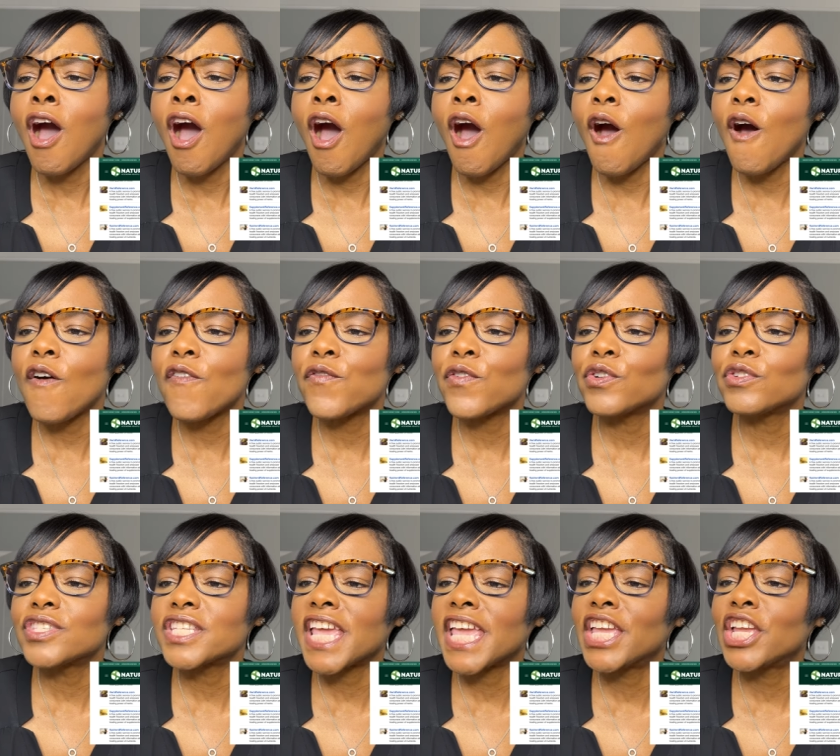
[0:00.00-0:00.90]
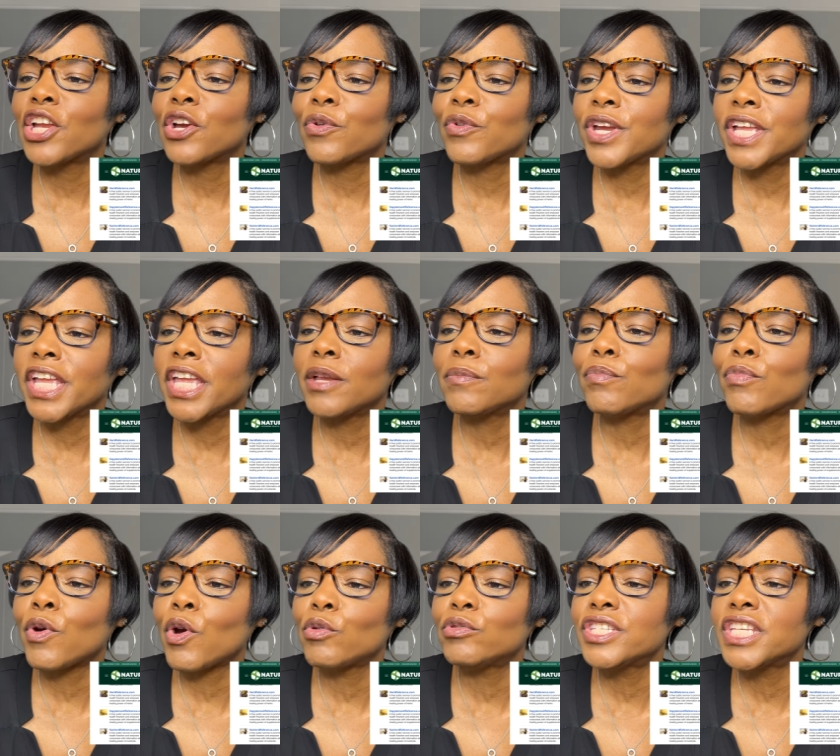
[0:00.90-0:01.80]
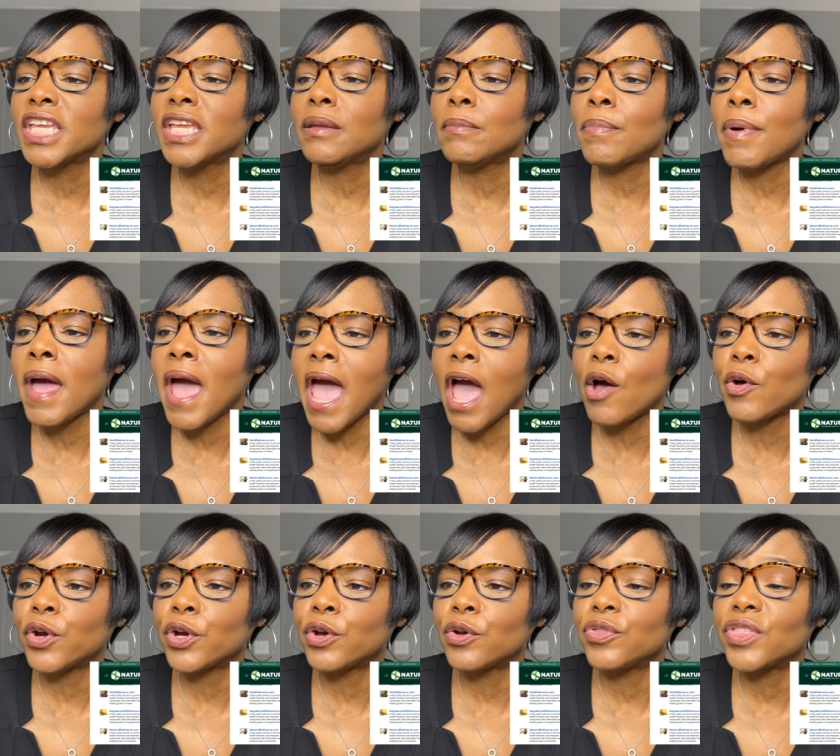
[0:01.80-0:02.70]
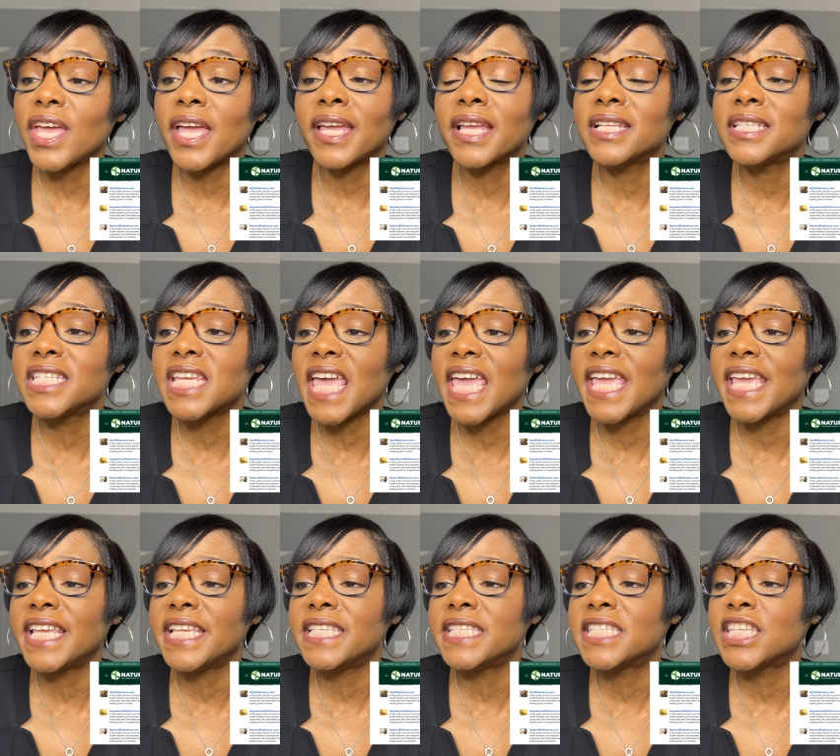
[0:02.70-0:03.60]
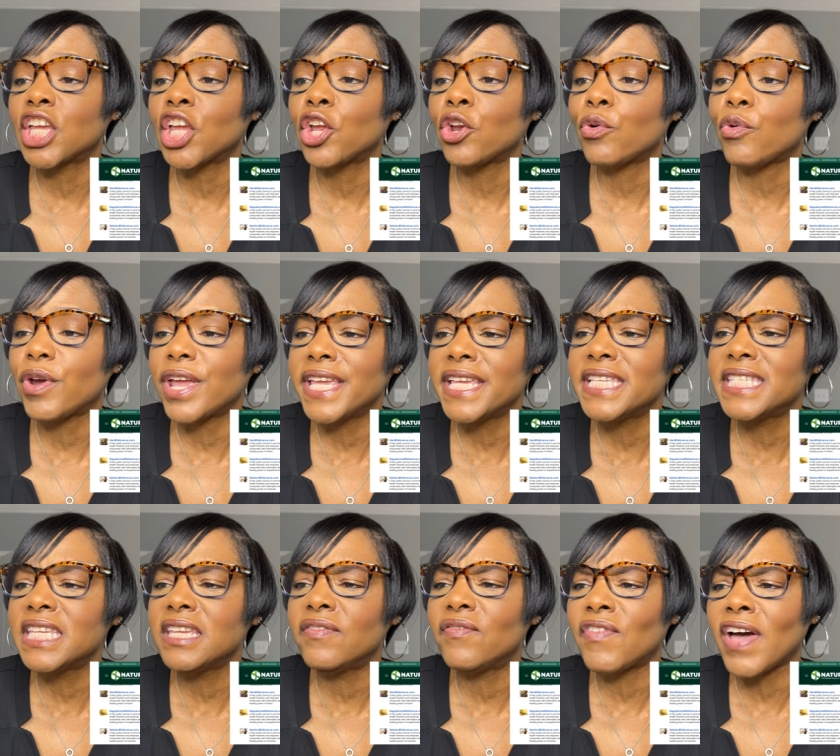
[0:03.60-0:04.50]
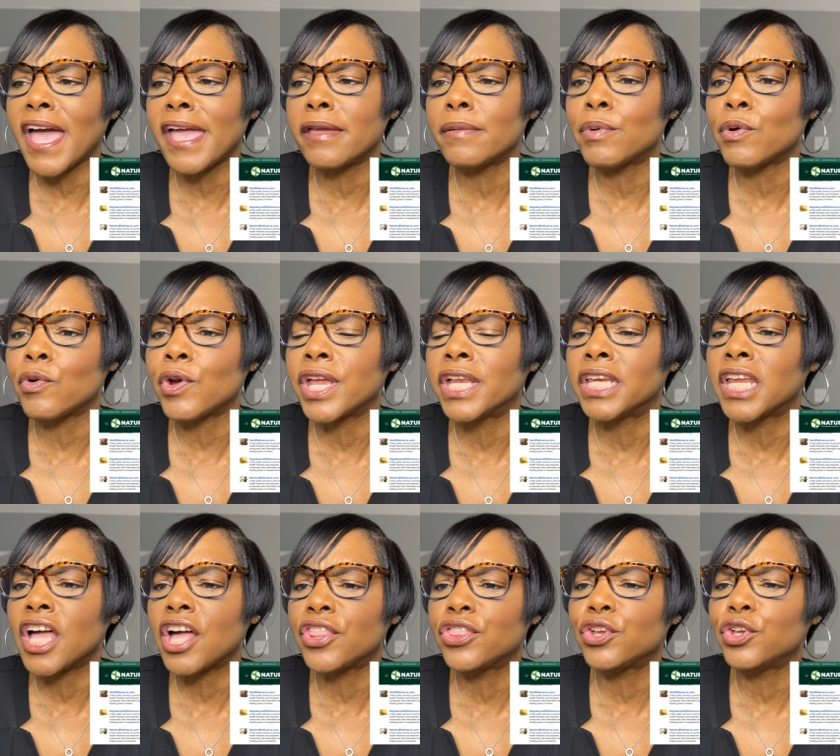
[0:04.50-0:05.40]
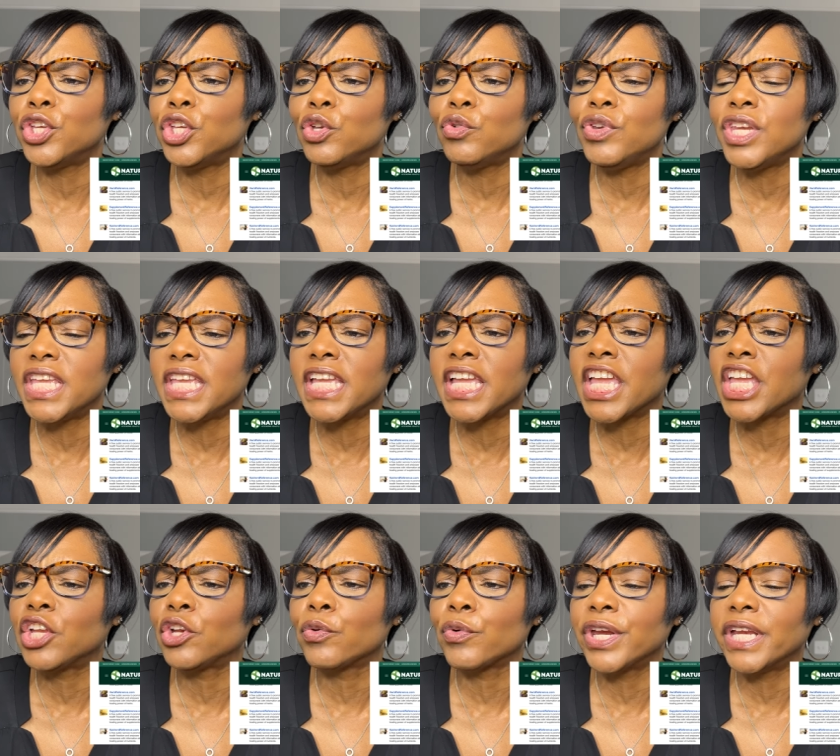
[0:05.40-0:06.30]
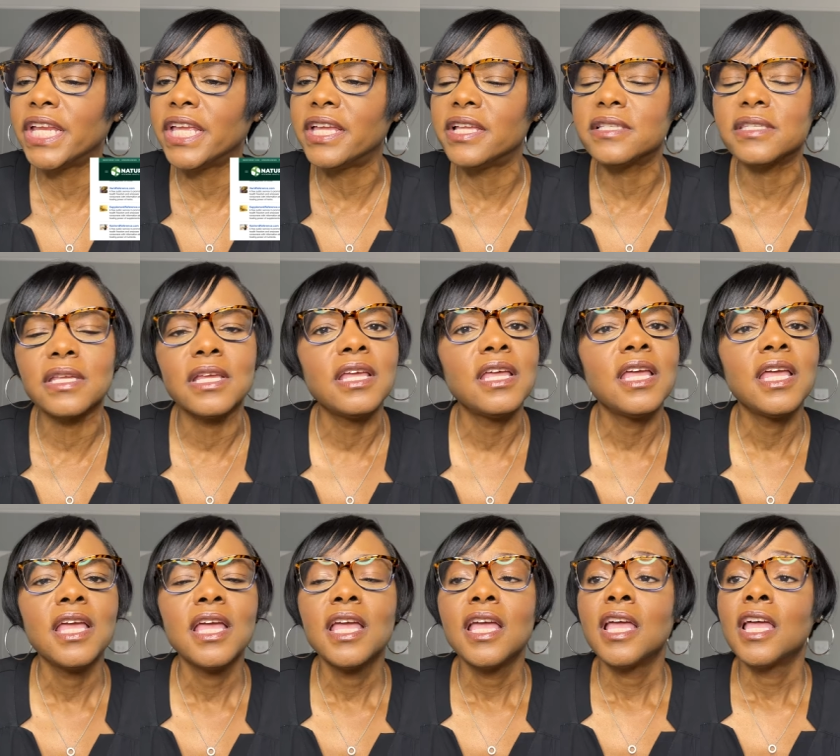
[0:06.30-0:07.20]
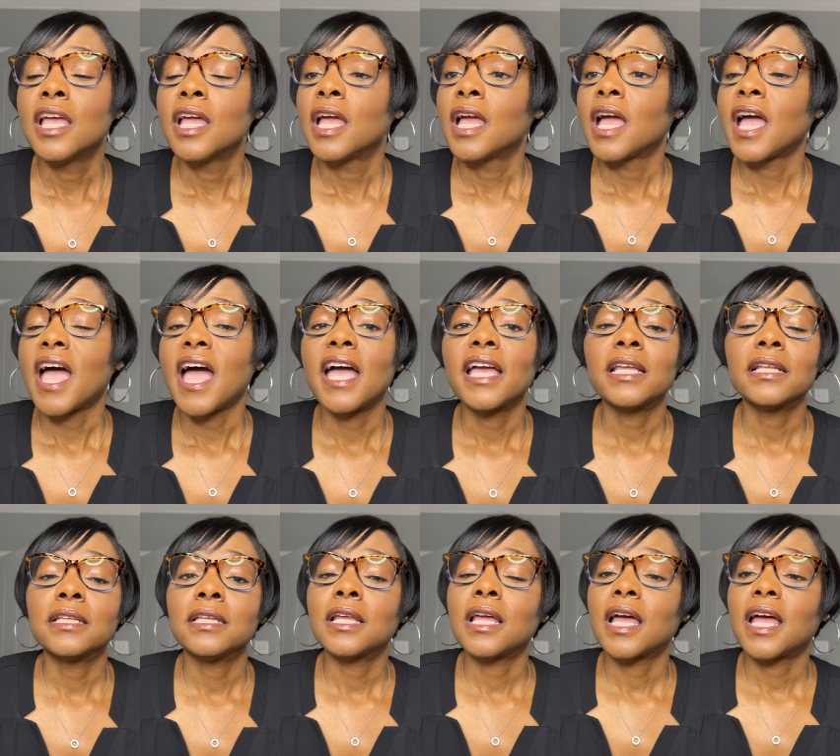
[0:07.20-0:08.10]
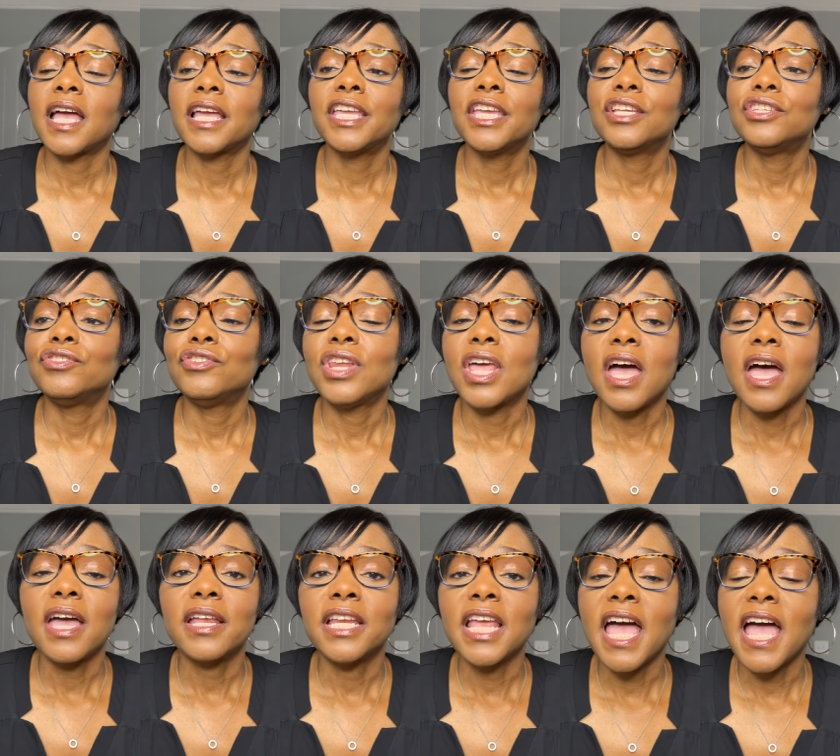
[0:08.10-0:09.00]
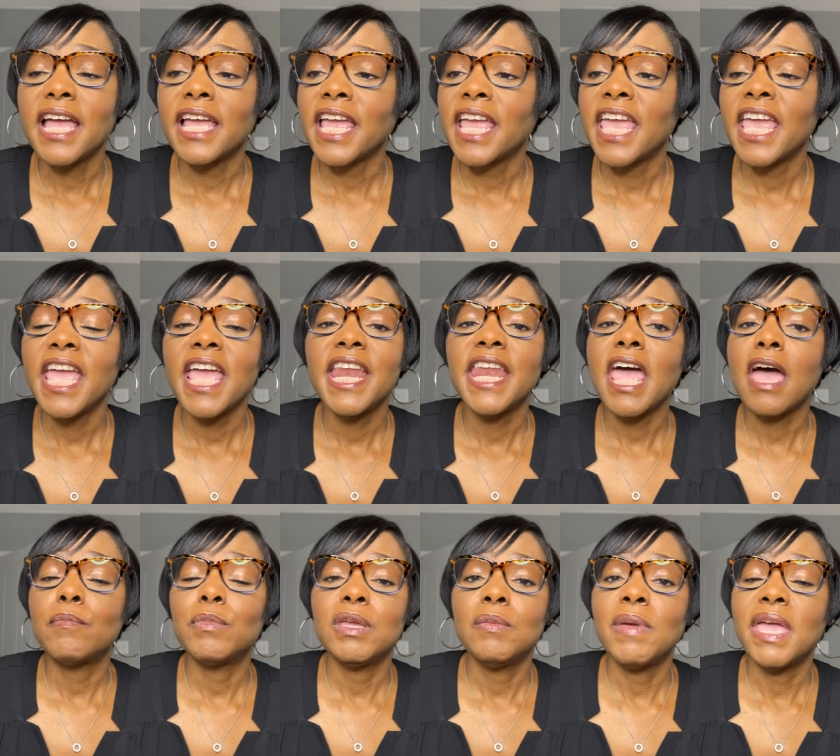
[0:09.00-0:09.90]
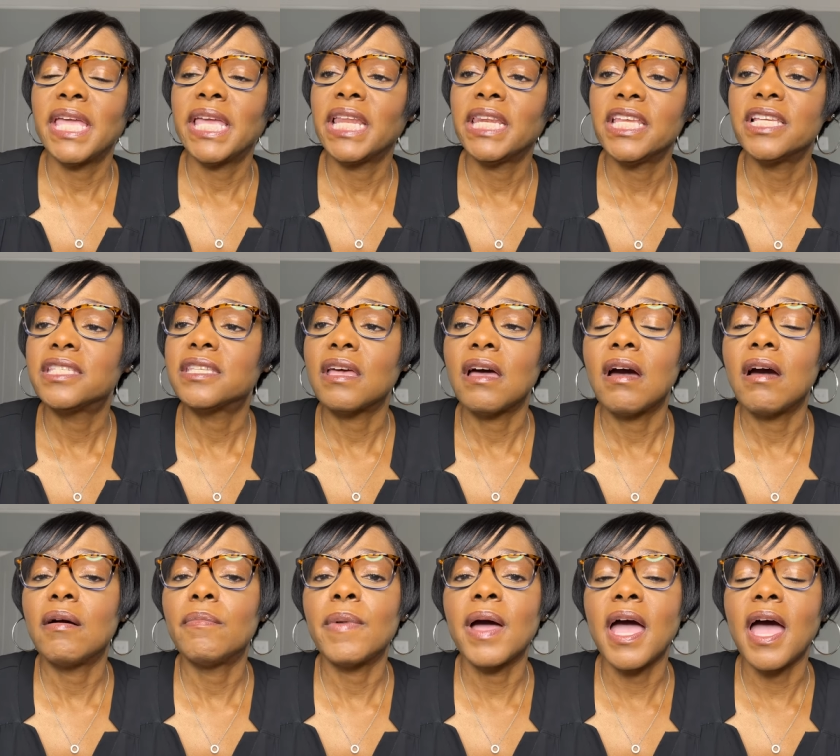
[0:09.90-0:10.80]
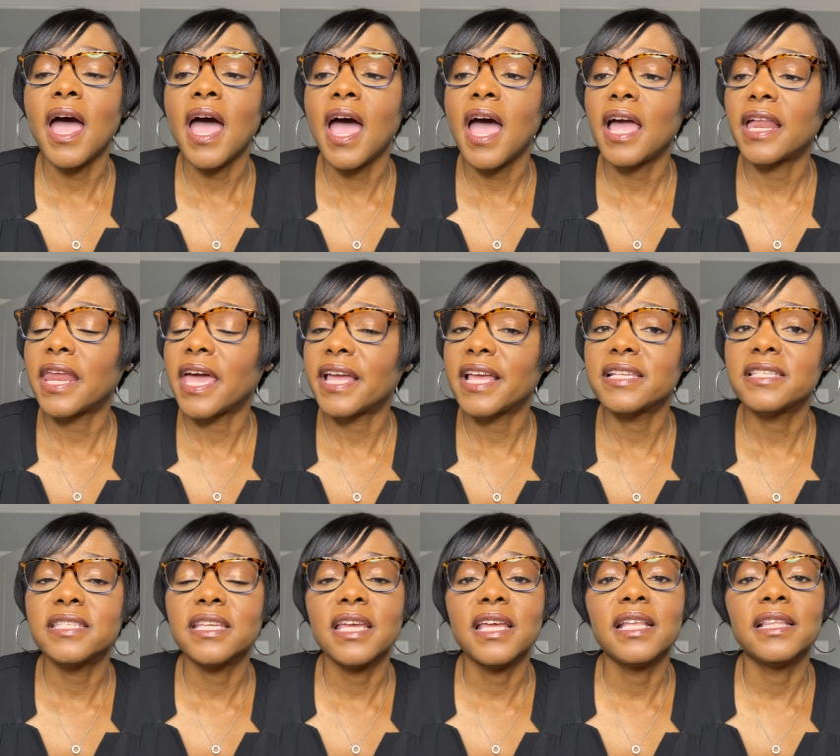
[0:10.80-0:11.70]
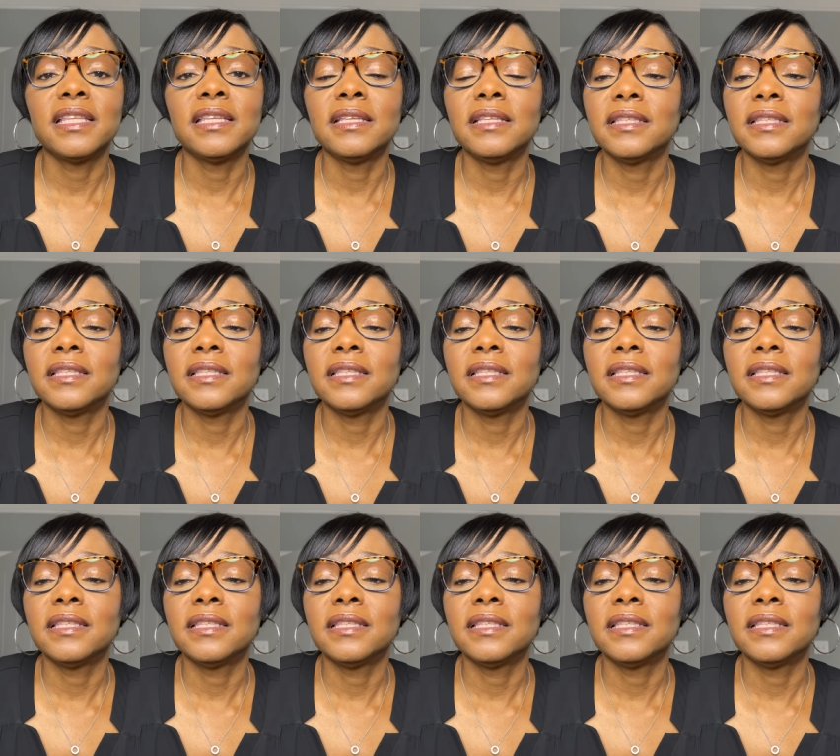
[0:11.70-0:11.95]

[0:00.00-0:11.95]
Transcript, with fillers: offers a cricket protein powder that contains crazy fiber and other unique ingredients. I, I kid you not, I cannot be making this up. Like I said,